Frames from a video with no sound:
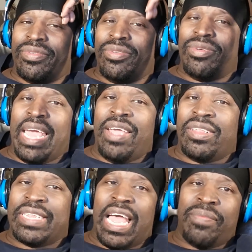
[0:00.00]
You can't
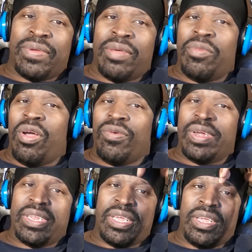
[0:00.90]
stop it. I'm
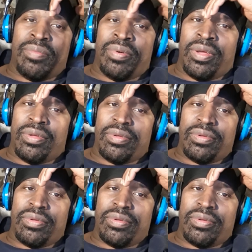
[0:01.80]
already here, bro.